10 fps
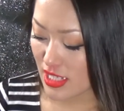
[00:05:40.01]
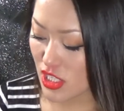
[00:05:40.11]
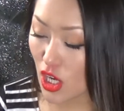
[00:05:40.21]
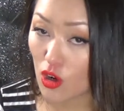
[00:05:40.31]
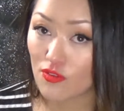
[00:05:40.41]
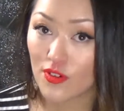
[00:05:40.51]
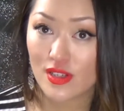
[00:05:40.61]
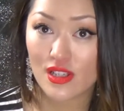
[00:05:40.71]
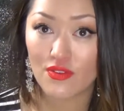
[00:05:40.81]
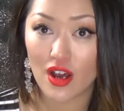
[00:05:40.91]
So
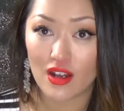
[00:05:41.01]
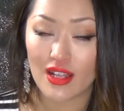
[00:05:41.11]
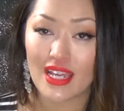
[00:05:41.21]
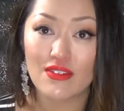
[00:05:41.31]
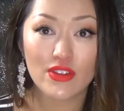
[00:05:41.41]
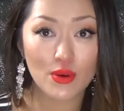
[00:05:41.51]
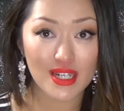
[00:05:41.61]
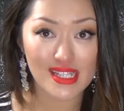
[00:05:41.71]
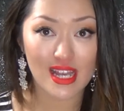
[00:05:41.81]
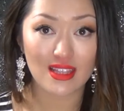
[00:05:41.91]
first of all, even though it
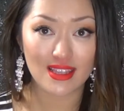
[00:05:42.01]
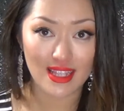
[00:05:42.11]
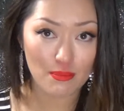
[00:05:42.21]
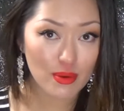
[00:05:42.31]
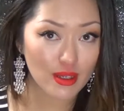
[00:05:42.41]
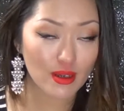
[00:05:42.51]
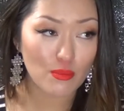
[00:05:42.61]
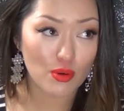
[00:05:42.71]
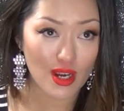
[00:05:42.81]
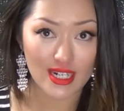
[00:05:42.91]
is a lip
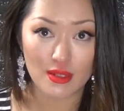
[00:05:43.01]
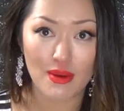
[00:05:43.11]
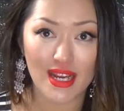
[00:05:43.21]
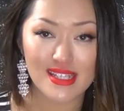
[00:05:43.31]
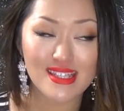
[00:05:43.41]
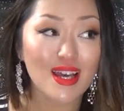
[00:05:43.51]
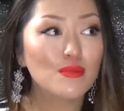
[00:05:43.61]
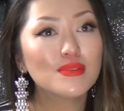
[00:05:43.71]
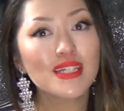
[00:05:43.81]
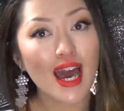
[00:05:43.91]
product bag.
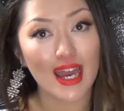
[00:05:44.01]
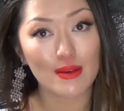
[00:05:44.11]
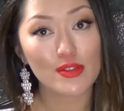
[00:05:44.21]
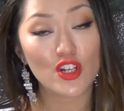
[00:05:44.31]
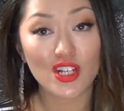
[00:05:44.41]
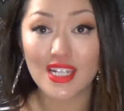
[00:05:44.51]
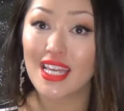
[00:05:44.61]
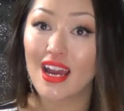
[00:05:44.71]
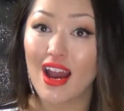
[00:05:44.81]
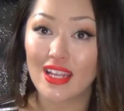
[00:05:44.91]
Sometimes you're going to
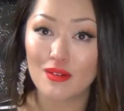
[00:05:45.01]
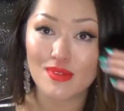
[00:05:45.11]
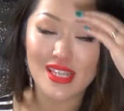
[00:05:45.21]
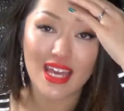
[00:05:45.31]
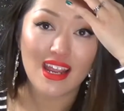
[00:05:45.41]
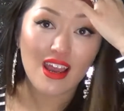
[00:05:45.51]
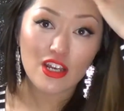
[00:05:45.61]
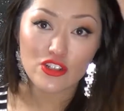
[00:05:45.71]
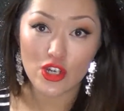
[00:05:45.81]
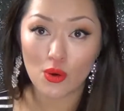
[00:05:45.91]
get items that
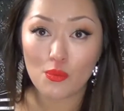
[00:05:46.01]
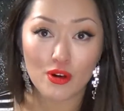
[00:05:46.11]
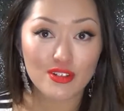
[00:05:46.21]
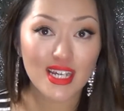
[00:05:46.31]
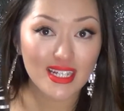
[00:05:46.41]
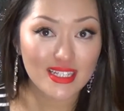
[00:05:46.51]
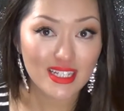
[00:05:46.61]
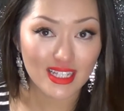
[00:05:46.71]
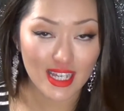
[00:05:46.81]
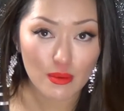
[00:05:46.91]
don't pertain
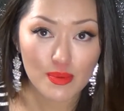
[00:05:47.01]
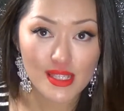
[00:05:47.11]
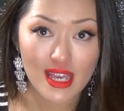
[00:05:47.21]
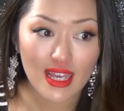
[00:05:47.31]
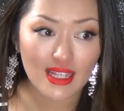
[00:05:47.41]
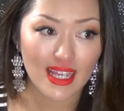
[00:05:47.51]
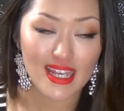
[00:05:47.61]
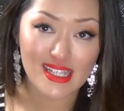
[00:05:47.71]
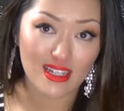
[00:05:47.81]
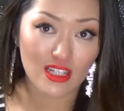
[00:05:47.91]
to lips, like
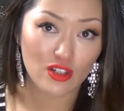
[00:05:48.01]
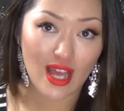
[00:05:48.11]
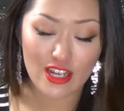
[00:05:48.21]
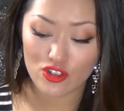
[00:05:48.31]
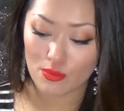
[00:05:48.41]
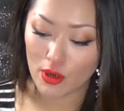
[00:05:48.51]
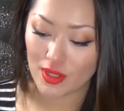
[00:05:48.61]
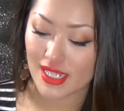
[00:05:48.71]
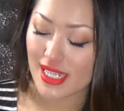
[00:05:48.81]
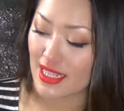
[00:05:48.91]
as a little extra
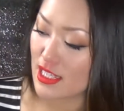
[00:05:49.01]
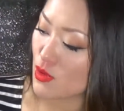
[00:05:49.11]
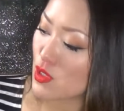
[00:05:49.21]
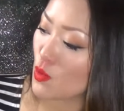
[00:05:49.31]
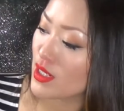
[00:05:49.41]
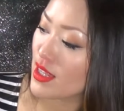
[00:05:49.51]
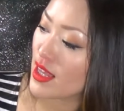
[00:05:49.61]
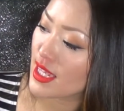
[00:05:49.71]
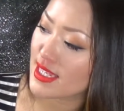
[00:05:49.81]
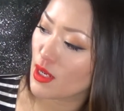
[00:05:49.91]
bonus. And this was one of the
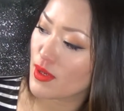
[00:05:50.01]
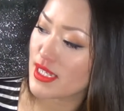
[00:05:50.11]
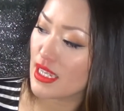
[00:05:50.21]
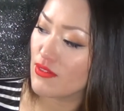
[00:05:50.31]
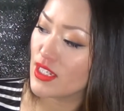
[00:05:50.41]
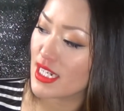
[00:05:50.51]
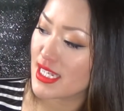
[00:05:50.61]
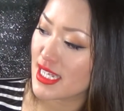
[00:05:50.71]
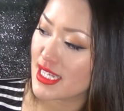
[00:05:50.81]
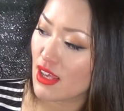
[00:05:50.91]
things I received. It
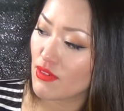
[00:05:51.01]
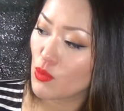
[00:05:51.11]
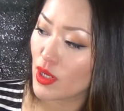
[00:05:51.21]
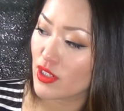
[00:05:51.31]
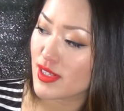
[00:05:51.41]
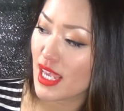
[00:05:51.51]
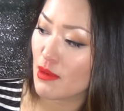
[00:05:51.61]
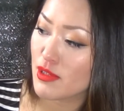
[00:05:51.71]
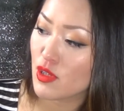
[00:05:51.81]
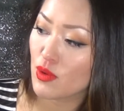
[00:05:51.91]
is the Seven Wonders
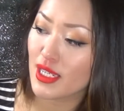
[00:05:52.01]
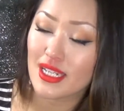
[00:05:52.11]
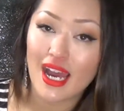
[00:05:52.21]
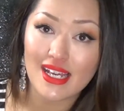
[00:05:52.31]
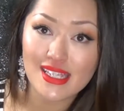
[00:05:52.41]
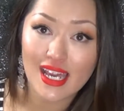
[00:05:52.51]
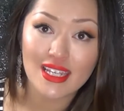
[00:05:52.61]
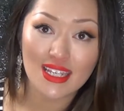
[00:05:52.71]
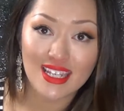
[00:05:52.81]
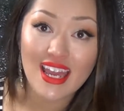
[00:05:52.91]
Amazonian
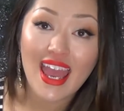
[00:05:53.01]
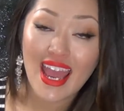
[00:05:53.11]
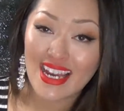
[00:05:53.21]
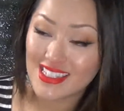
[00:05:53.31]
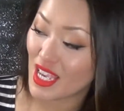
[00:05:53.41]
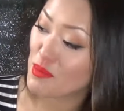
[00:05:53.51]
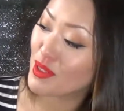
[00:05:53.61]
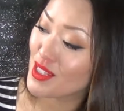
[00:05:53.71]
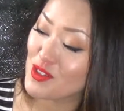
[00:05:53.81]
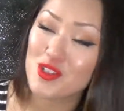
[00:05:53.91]
Acai
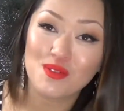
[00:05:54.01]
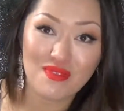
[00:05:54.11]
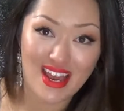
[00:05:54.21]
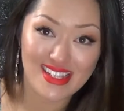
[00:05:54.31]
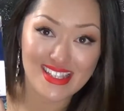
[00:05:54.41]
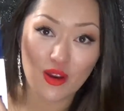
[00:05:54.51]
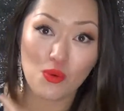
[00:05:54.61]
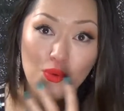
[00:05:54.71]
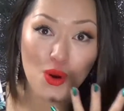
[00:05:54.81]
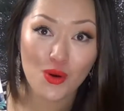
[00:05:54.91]
Anti-Pollution Mask.
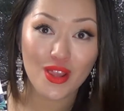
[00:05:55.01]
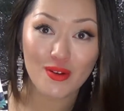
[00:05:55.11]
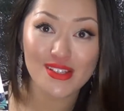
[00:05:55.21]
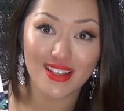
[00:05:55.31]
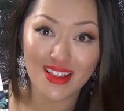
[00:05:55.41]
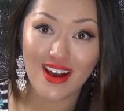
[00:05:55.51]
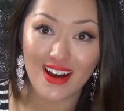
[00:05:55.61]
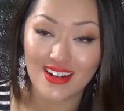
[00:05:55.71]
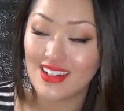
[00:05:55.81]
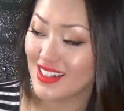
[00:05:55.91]
Woo, that was a
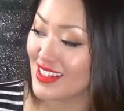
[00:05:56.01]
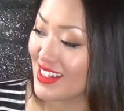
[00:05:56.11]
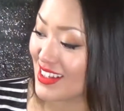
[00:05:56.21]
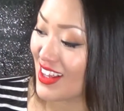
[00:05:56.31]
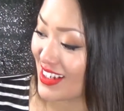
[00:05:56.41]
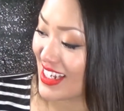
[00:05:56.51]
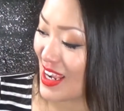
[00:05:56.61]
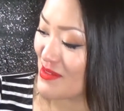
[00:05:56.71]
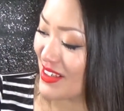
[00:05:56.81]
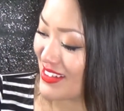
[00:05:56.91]
long long
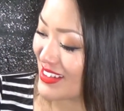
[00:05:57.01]
name.